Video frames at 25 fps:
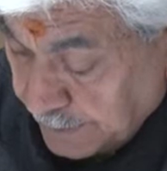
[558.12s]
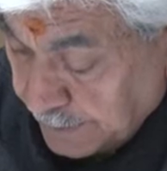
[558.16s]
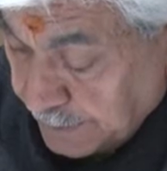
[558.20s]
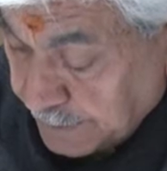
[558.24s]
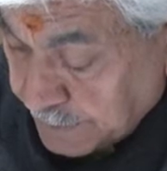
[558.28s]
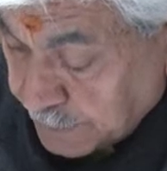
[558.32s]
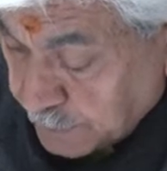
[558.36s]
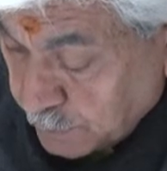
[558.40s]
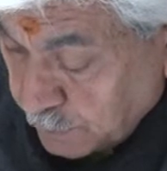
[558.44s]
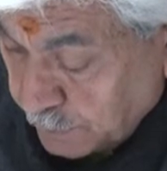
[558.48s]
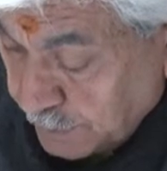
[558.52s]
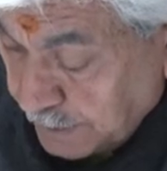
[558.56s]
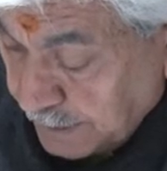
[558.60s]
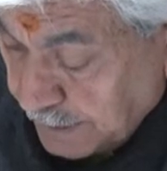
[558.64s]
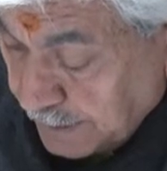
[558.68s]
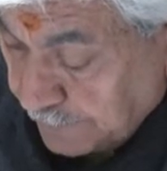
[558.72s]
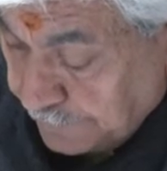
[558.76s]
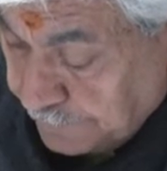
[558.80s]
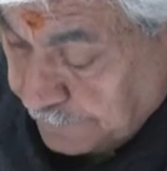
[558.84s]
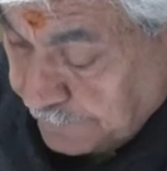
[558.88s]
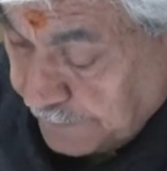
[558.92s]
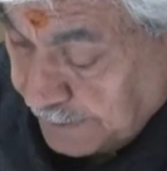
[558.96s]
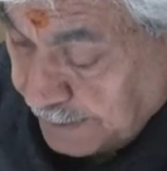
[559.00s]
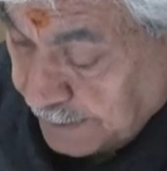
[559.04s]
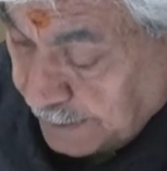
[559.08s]
story
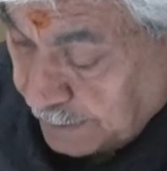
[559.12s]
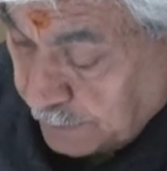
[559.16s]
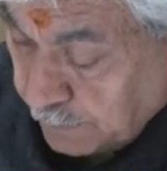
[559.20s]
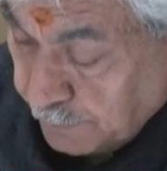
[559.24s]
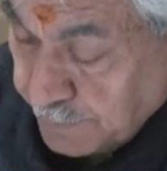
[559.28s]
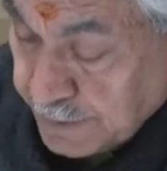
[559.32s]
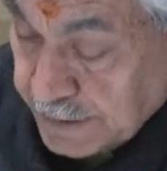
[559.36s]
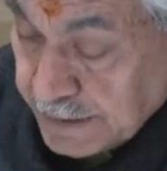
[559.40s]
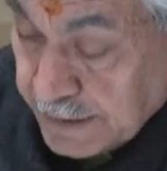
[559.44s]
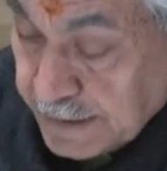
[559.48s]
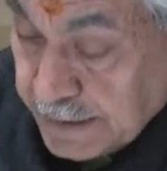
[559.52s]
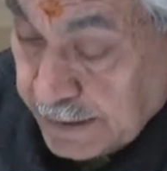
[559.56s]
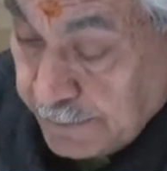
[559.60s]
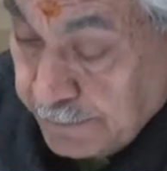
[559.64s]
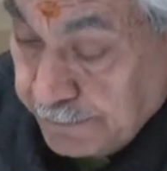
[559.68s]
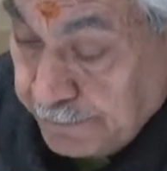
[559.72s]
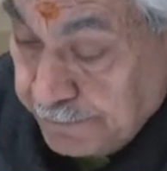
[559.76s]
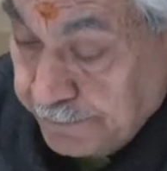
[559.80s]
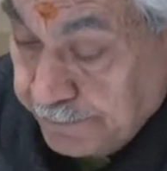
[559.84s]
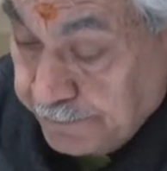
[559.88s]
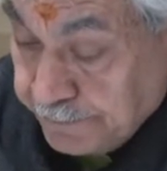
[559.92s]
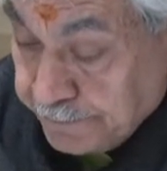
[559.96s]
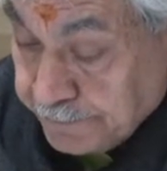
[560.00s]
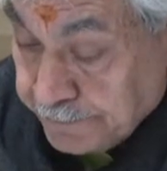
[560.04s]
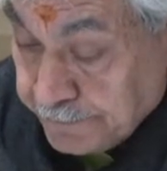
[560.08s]
of
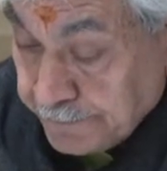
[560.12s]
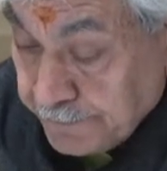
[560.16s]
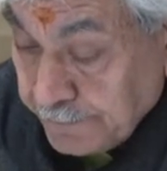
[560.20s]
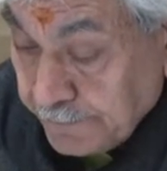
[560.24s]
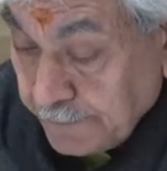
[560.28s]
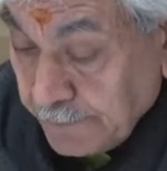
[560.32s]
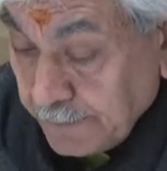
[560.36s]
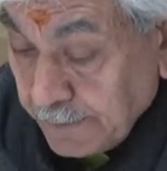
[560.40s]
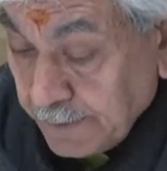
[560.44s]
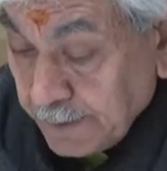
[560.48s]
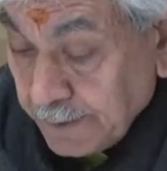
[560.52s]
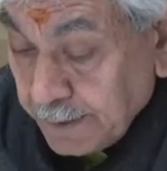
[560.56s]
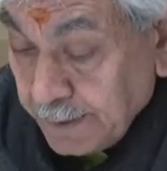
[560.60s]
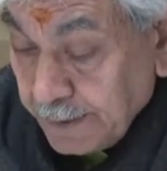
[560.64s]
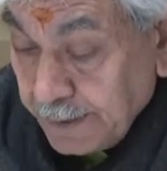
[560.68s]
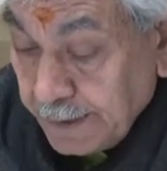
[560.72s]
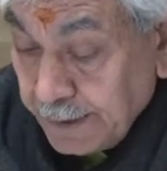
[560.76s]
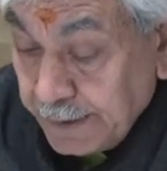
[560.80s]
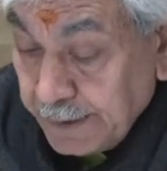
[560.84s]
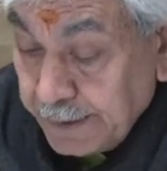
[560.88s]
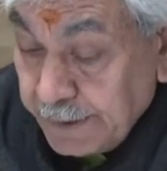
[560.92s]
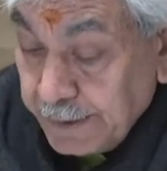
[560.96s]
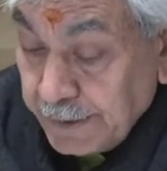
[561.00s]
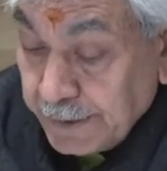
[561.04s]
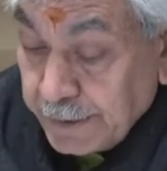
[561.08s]
inquisitive
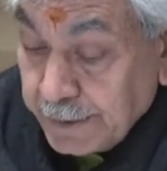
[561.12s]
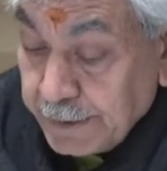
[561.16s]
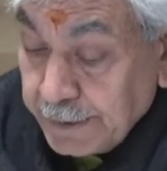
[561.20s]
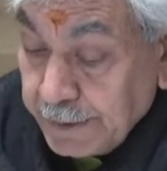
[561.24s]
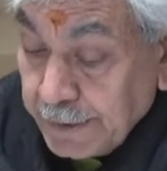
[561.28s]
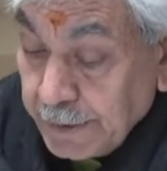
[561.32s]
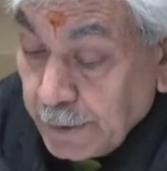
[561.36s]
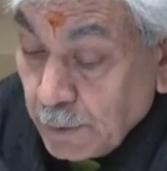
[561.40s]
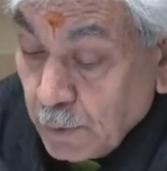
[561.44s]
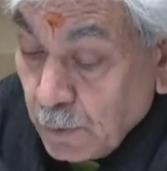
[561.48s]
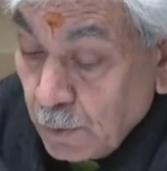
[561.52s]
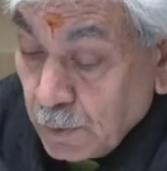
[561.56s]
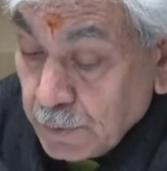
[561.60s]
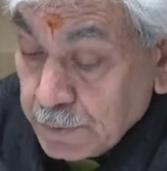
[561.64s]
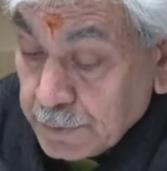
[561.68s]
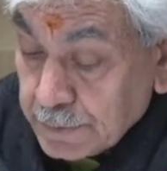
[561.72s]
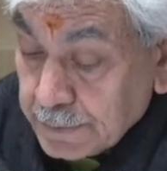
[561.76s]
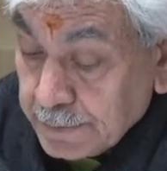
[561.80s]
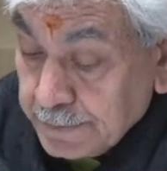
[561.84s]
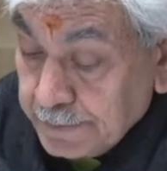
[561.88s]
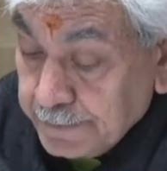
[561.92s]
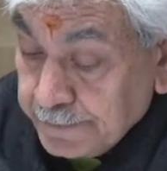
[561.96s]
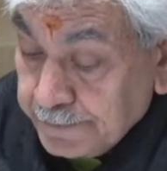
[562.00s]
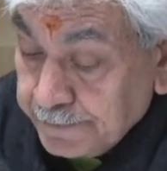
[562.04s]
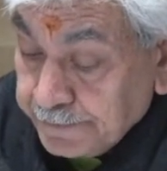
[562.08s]
Indian
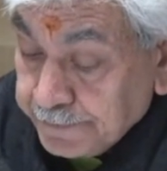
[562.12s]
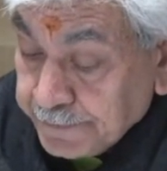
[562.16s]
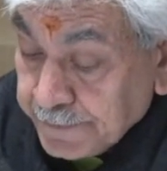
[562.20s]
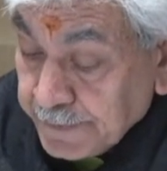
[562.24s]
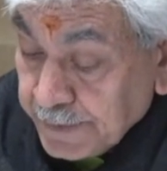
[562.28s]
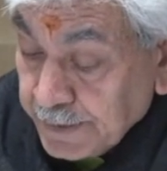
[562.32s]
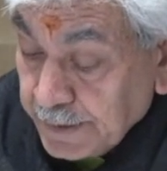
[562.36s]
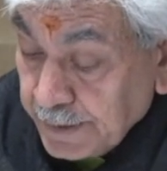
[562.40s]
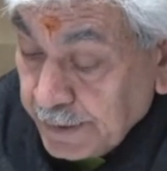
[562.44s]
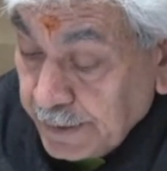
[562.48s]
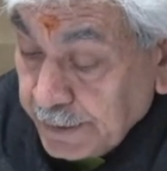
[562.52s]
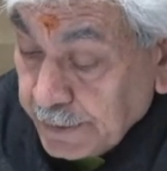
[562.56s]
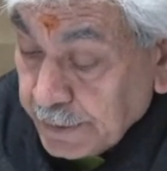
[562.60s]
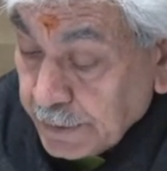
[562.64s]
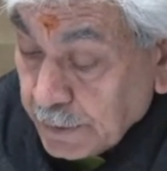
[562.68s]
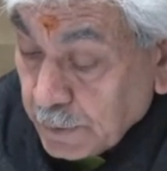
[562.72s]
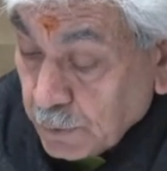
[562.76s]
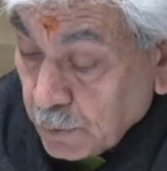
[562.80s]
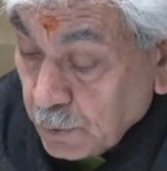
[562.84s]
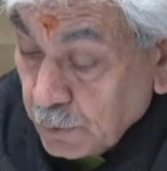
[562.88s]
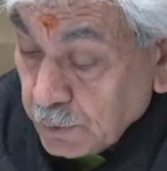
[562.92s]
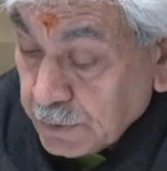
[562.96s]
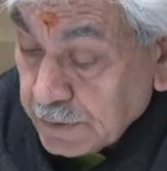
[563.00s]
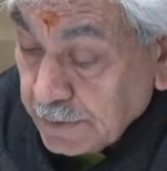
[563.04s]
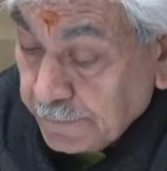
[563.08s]
echoes in the
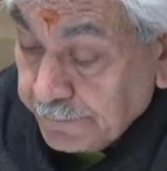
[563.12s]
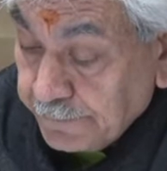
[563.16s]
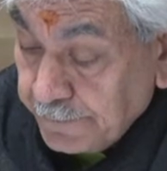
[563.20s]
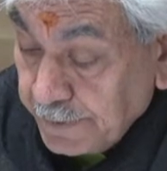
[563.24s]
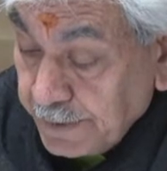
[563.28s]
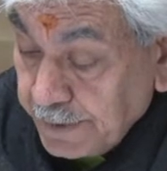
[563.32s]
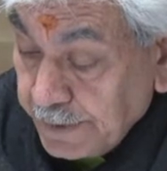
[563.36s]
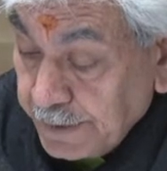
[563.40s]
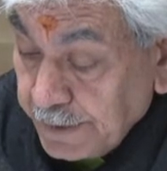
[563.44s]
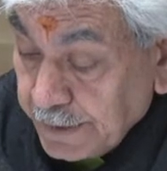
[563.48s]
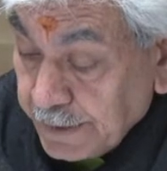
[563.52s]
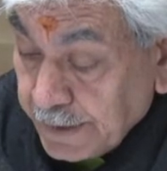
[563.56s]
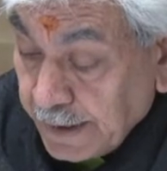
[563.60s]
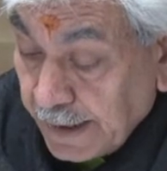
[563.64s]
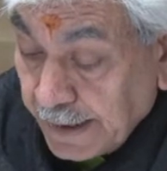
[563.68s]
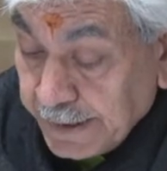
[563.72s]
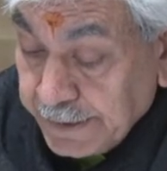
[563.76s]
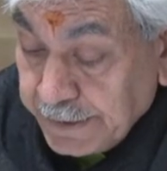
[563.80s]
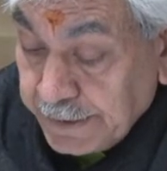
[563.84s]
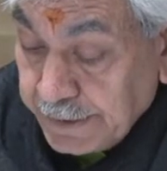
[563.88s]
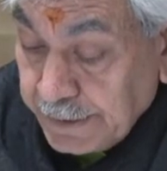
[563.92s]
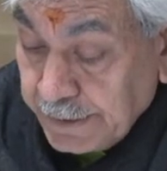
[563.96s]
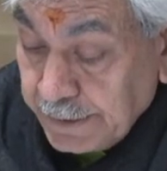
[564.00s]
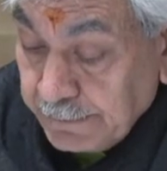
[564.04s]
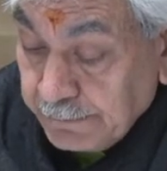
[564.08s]
growth of Indian
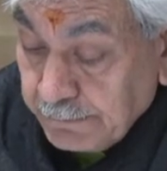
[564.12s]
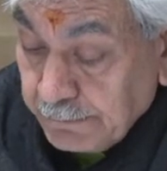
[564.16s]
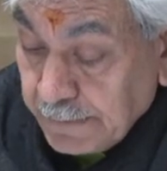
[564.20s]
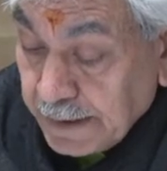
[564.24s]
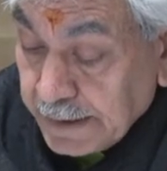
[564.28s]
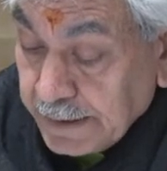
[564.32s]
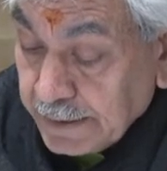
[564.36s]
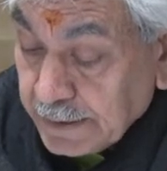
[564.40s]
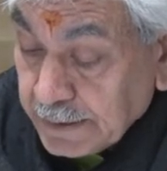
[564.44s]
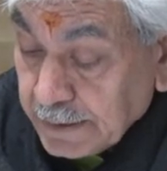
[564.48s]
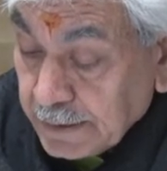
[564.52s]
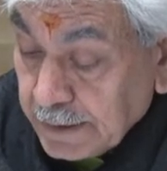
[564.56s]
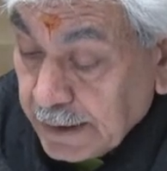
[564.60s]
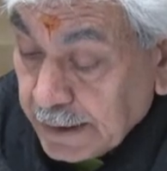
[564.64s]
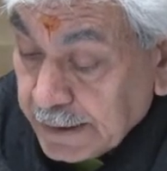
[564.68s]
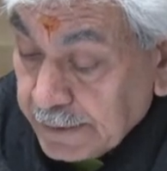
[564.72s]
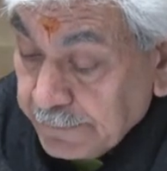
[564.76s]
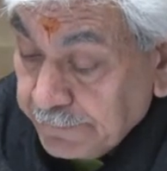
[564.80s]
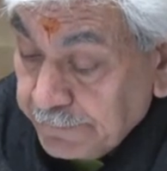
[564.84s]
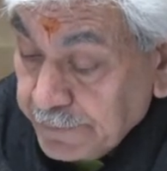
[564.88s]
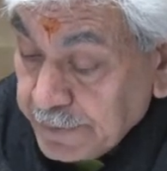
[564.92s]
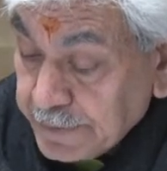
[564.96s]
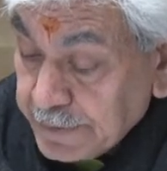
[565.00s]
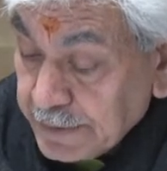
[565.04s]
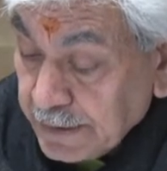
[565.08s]
IT, medical,
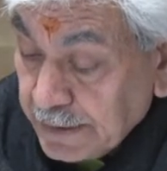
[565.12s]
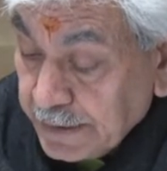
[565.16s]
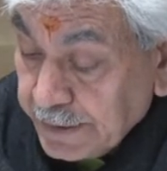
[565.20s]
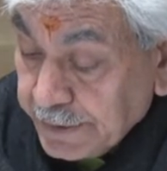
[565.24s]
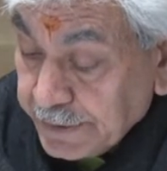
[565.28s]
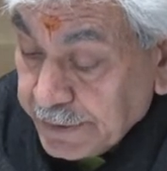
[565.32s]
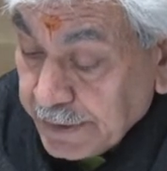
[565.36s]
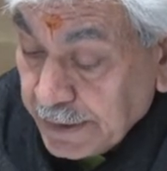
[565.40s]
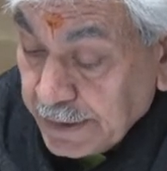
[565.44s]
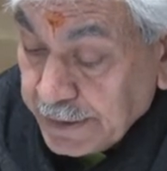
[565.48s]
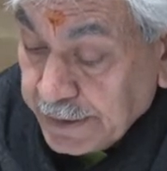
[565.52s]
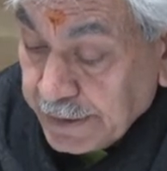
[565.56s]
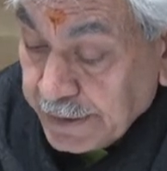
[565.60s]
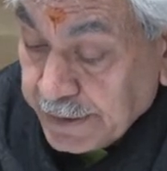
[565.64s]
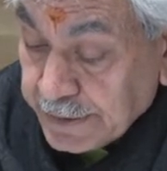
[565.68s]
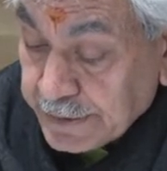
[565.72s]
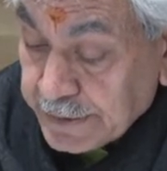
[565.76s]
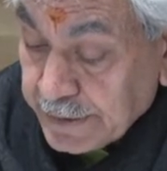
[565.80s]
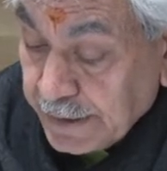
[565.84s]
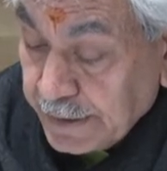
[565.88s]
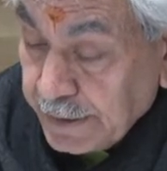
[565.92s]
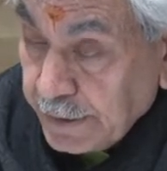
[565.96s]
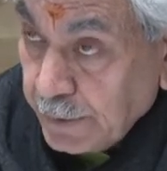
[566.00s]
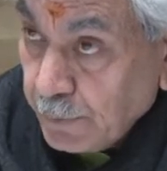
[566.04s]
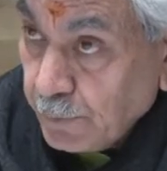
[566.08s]
artificial
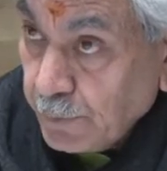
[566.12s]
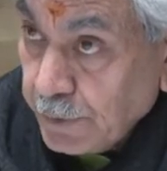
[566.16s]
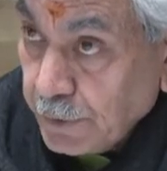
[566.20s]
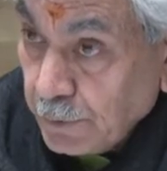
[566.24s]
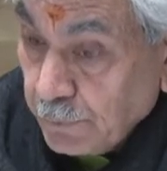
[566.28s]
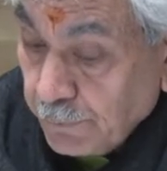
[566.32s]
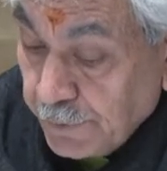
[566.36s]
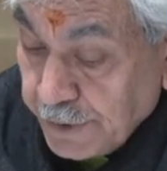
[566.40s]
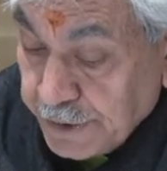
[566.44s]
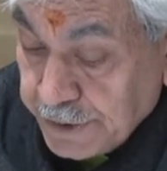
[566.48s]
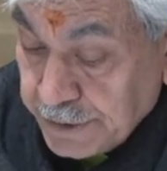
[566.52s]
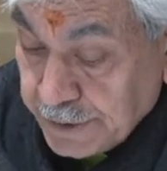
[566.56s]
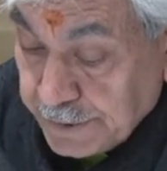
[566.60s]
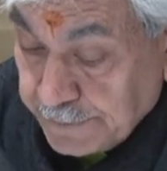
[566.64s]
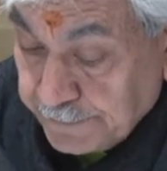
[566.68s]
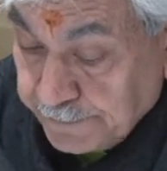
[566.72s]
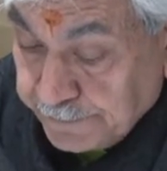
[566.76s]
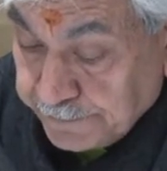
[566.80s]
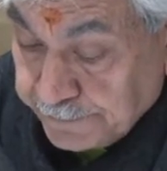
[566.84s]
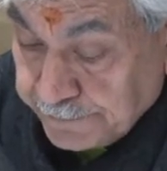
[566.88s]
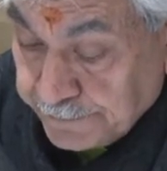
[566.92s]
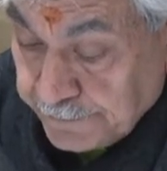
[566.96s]
intelligence, and new innovation.